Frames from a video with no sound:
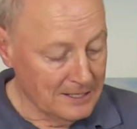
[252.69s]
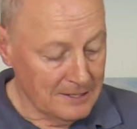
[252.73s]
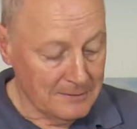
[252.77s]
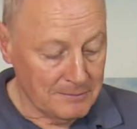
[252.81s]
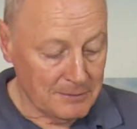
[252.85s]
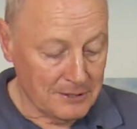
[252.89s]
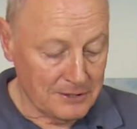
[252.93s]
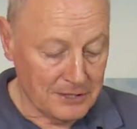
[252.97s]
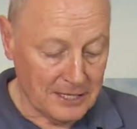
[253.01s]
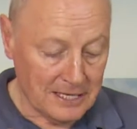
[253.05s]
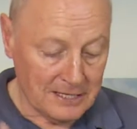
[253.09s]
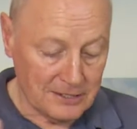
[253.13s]

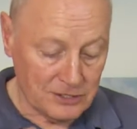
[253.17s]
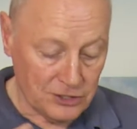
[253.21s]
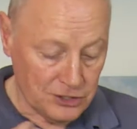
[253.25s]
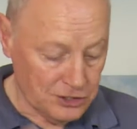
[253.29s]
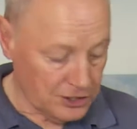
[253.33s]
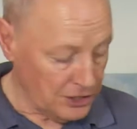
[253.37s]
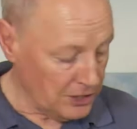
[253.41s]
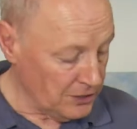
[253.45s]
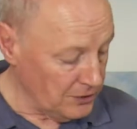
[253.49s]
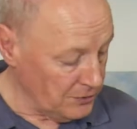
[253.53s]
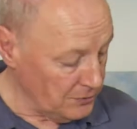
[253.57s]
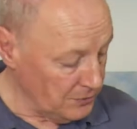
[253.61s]
But that
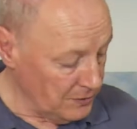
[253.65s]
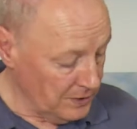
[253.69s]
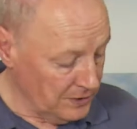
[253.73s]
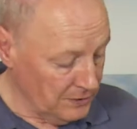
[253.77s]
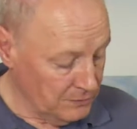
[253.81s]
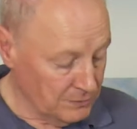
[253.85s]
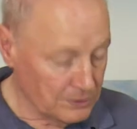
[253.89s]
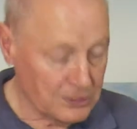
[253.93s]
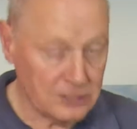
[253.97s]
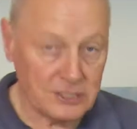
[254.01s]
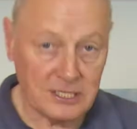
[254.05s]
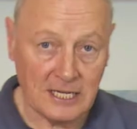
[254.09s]
show,
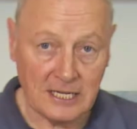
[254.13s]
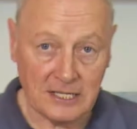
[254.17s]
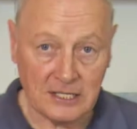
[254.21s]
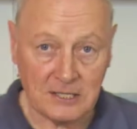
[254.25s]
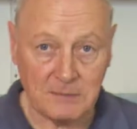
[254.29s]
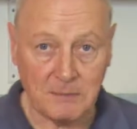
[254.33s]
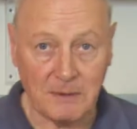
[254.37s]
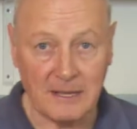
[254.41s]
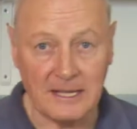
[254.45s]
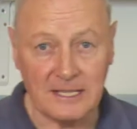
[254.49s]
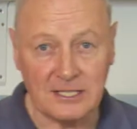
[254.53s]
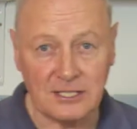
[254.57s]
which
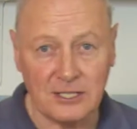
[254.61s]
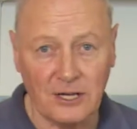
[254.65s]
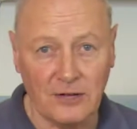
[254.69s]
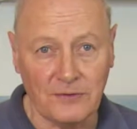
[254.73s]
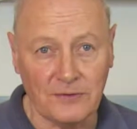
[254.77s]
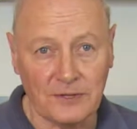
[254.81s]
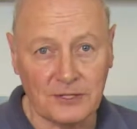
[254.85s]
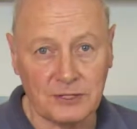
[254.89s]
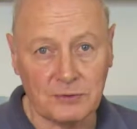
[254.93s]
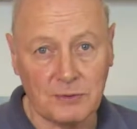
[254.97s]
takes place on the